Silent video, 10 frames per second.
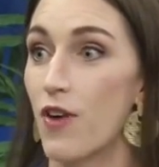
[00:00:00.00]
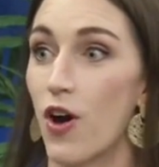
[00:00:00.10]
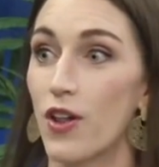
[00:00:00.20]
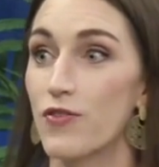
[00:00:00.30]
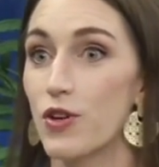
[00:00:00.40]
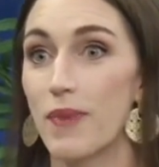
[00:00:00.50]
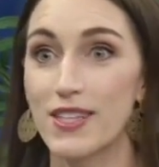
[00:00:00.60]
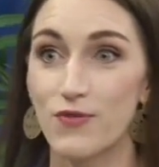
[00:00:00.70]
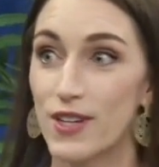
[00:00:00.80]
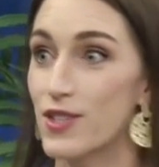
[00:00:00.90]
all of your
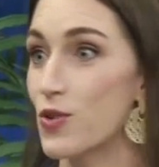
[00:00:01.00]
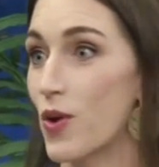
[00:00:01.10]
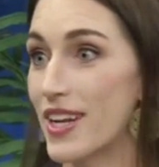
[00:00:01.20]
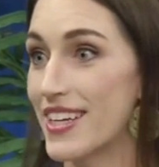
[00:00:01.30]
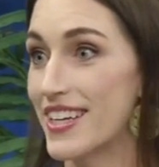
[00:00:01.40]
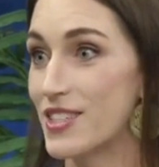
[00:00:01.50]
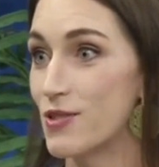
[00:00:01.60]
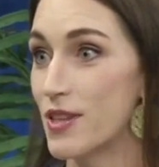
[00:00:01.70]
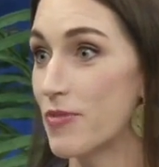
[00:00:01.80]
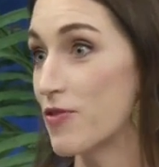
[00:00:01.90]
best friends are wanting to
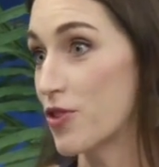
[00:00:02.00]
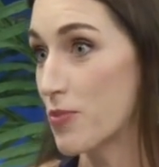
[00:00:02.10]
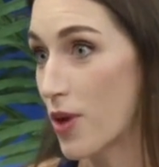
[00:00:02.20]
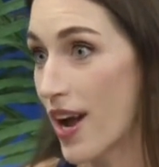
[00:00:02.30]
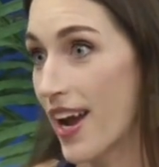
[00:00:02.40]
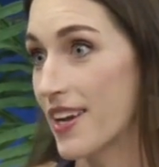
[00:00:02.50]
do something for the bride.